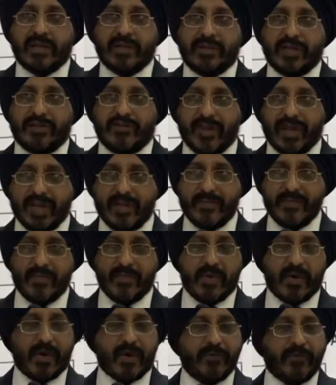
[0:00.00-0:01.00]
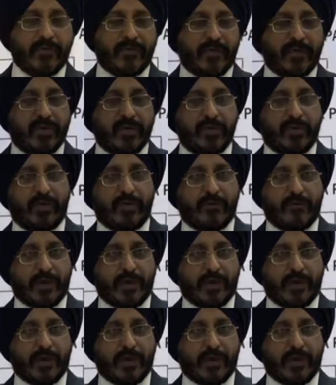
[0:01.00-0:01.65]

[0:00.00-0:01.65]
the dream of your